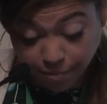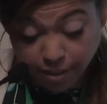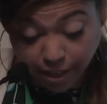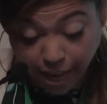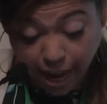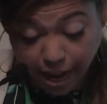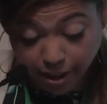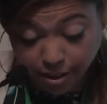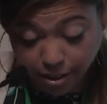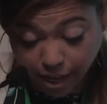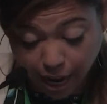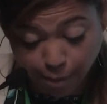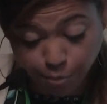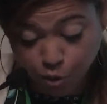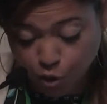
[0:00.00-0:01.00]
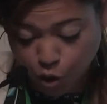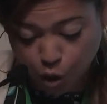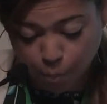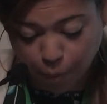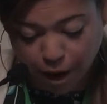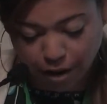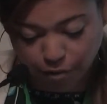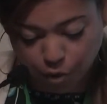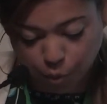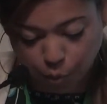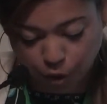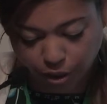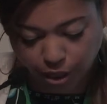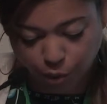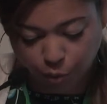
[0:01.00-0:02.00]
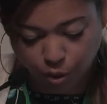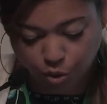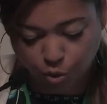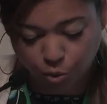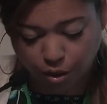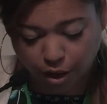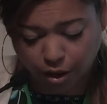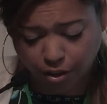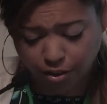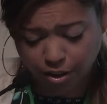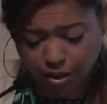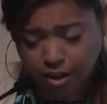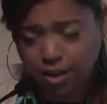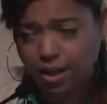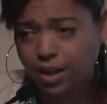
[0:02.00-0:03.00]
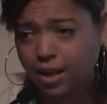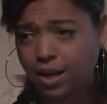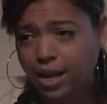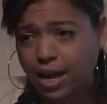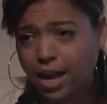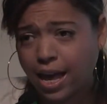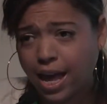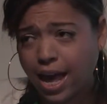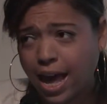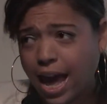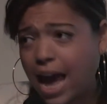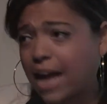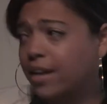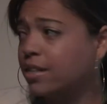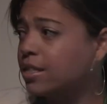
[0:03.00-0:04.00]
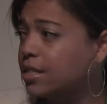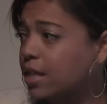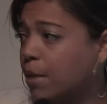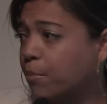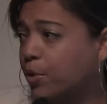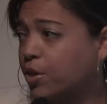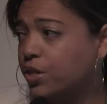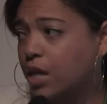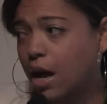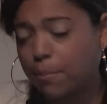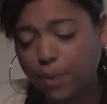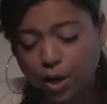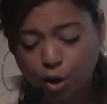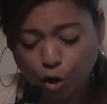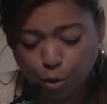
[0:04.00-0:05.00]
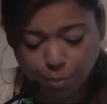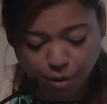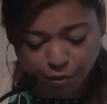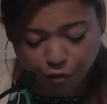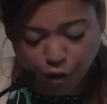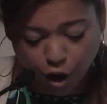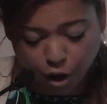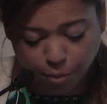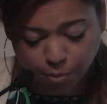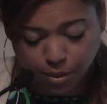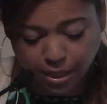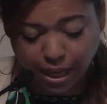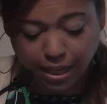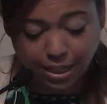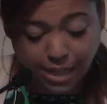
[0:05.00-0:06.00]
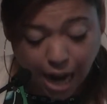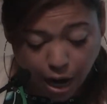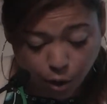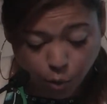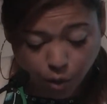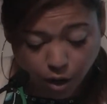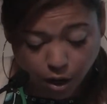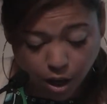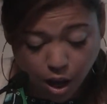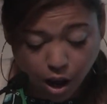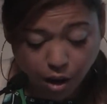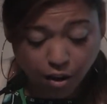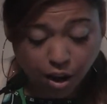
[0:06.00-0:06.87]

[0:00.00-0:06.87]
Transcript: Yeah, I'm so proud of the work that we do there. And on summers, I'm on urban farms like Taqua, a